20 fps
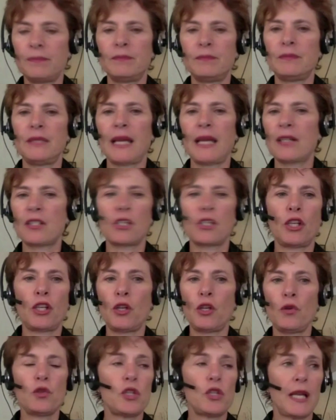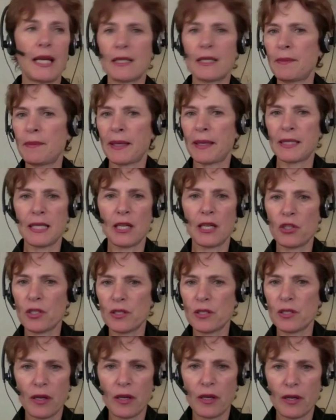the execution
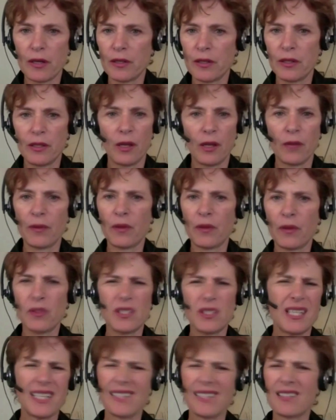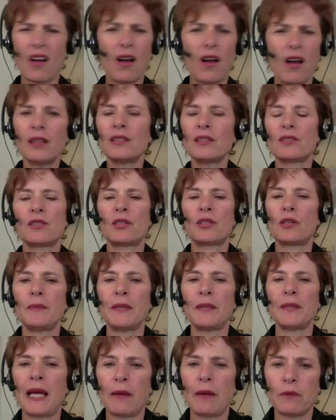expectations are, those things all
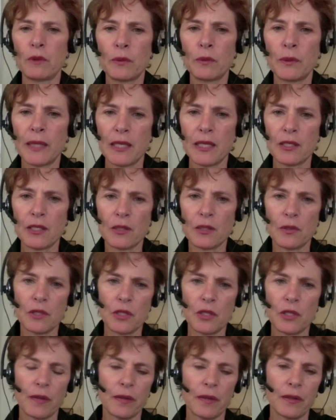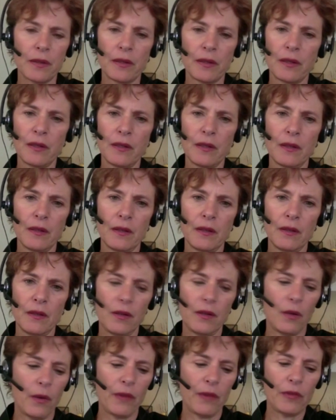determine how we relate to each other.
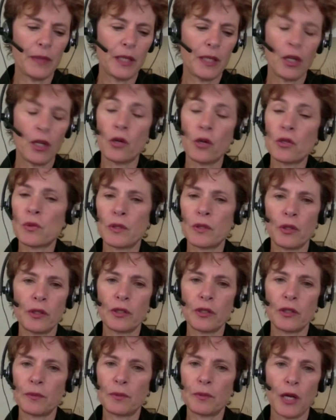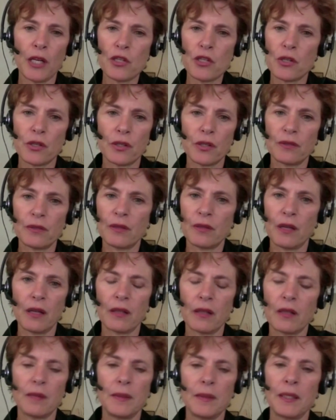Everybody knows when you're under pressure, all
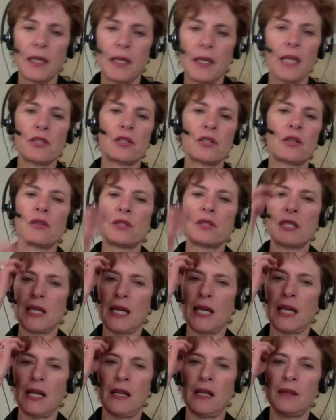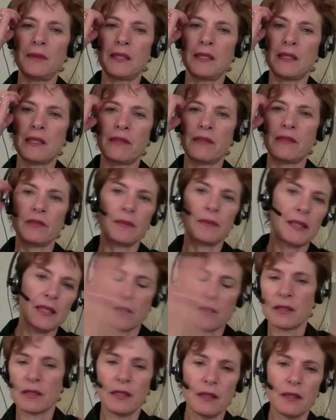the communication goes to hell because
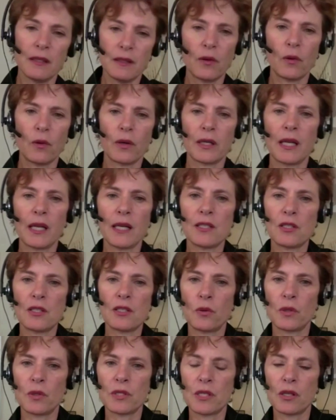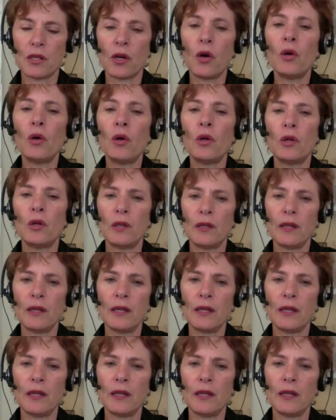everybody's organized towards the goal.